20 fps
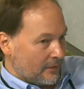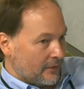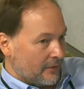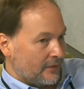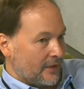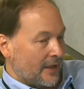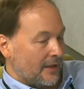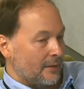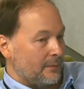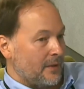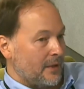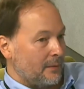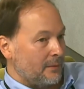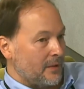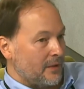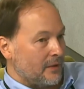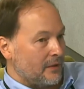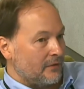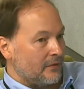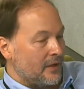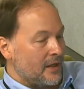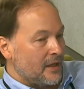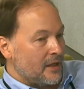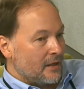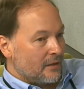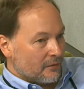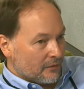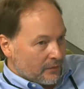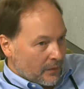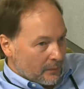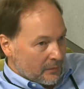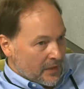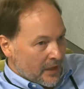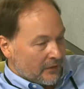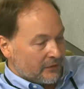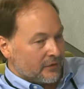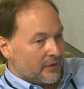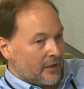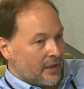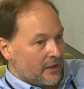Mr. Salame because from
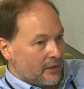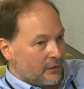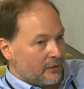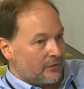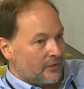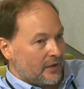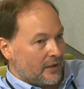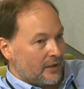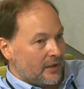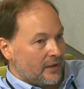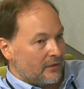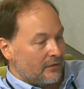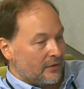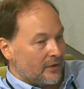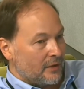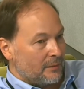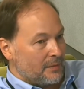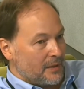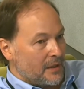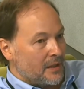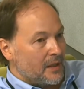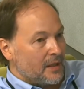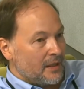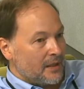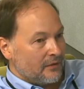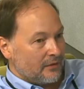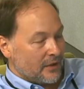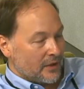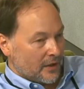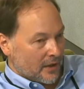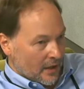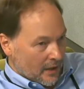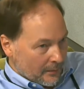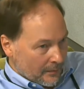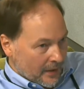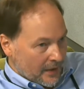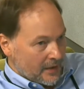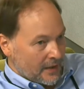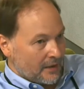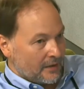yesterday you said that he's going to be he's going to
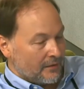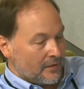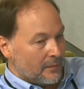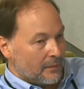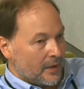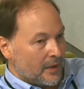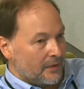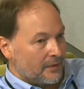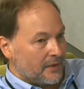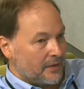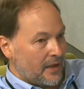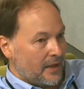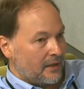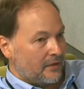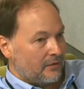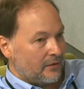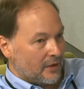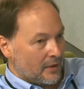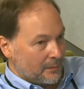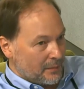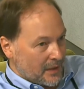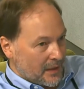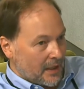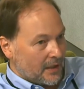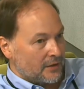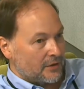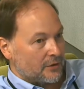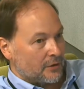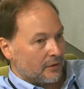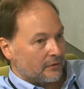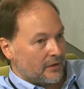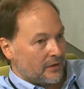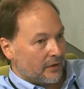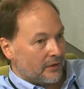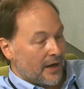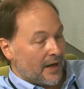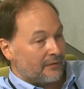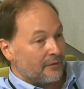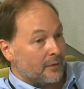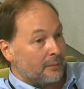come by the end of the month and then he's right. going to begin shortly
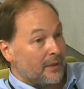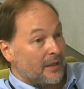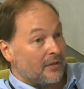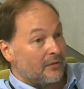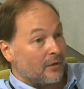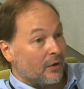thereafter. But right.